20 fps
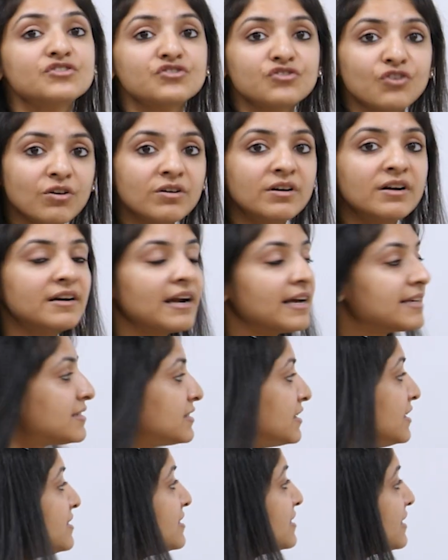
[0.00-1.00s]
stronger
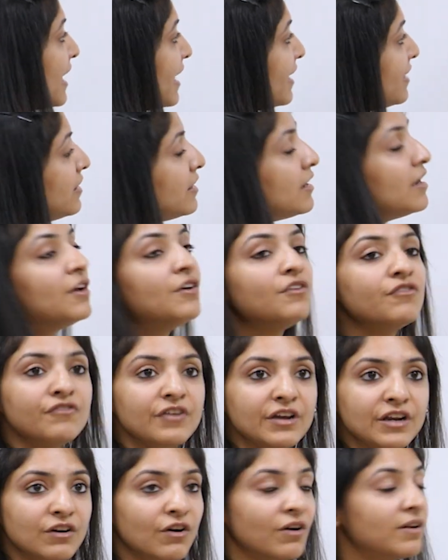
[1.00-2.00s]
acids than
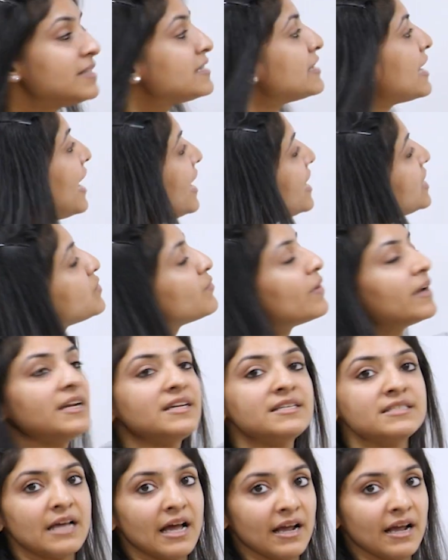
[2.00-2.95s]
phenols as well as